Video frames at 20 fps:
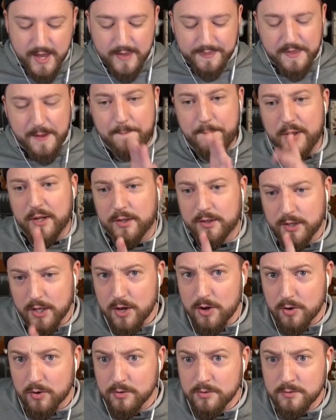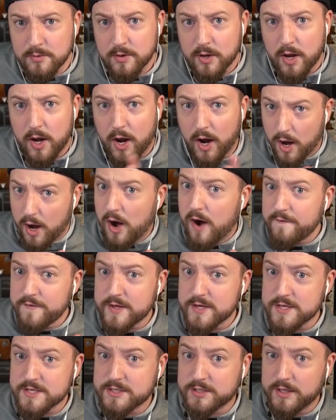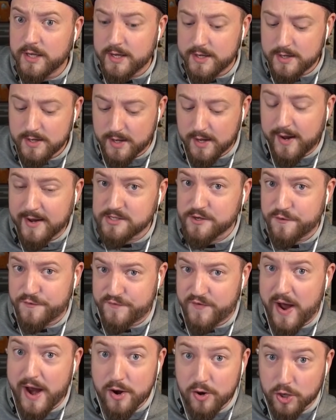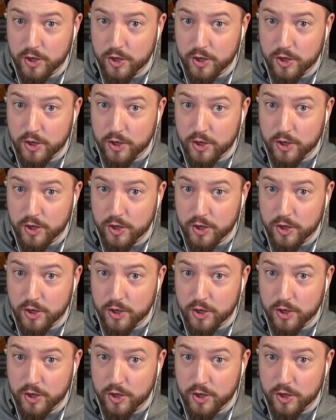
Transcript: The balloon obviously is a fire